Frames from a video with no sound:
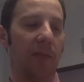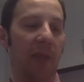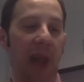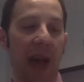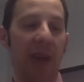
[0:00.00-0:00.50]

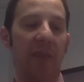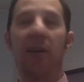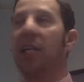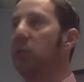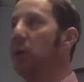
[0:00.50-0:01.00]
have
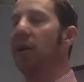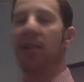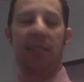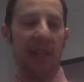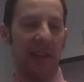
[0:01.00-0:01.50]

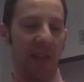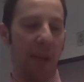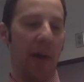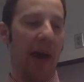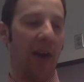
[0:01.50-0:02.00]
experience, that they've got a
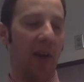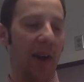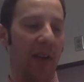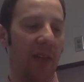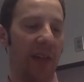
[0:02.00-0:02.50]

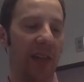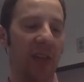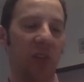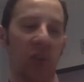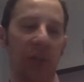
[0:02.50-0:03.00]
background, they've got a
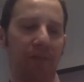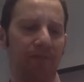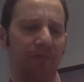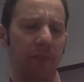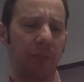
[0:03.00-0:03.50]
history,
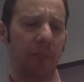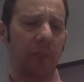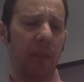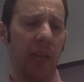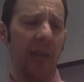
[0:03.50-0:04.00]

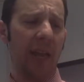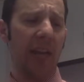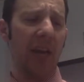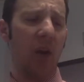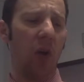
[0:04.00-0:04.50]
and they
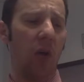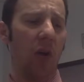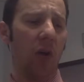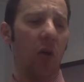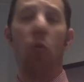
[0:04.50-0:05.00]
know
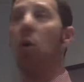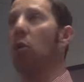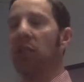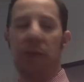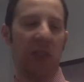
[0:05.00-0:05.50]
what
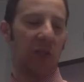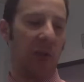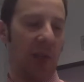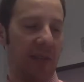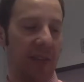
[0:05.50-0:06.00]
works best for
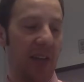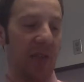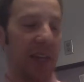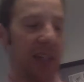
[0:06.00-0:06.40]
their lives. Another thing